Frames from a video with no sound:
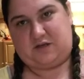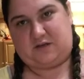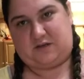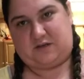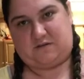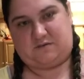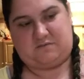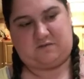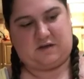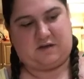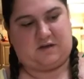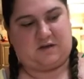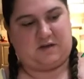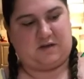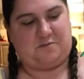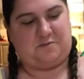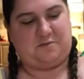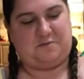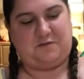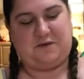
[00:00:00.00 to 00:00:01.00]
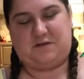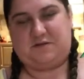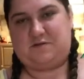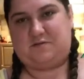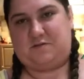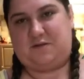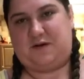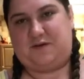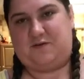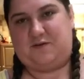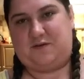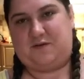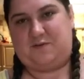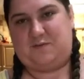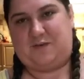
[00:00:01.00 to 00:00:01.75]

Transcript: And in a couple weeks, we'll have another